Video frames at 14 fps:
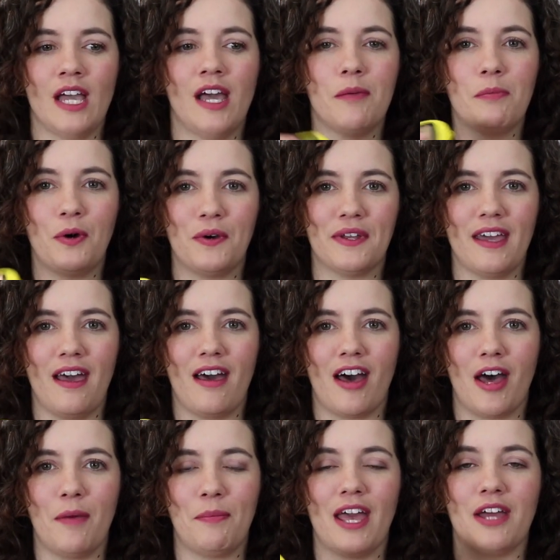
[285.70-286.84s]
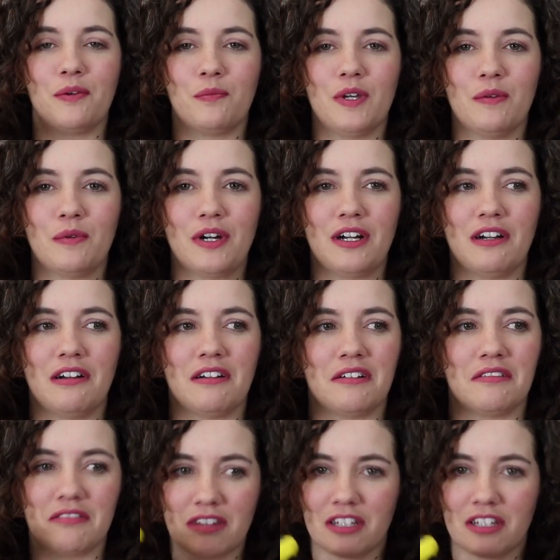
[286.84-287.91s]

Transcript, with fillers: I pulled that up and we were